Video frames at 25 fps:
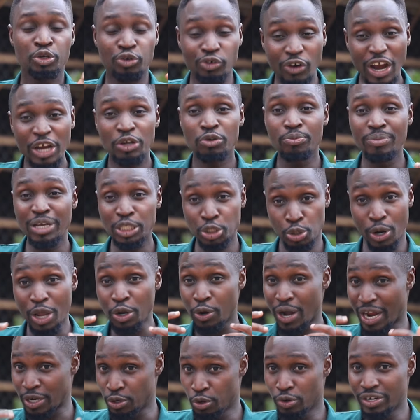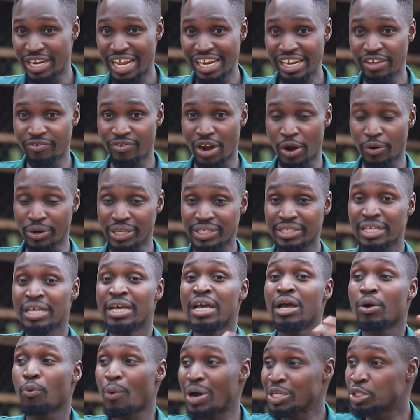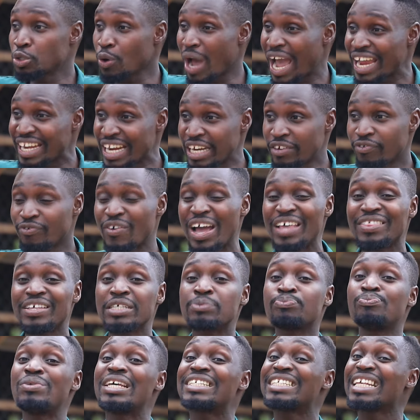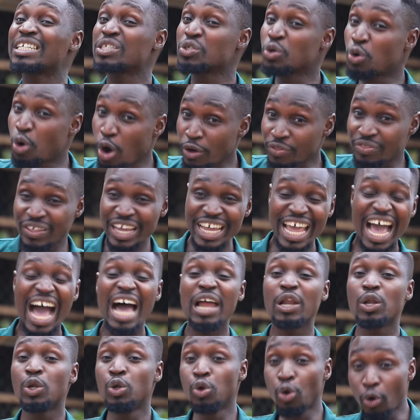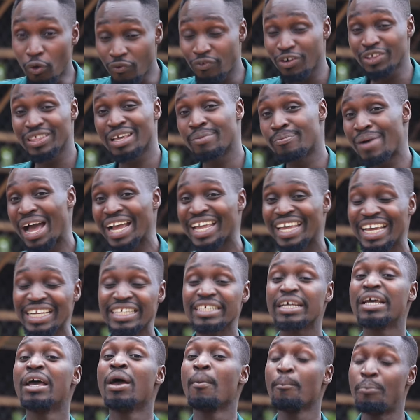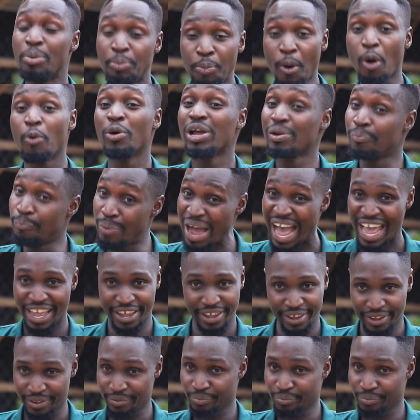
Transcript: Try to make sure you can do deliveries. Once you identify these places, go there, look for the market. People will buy.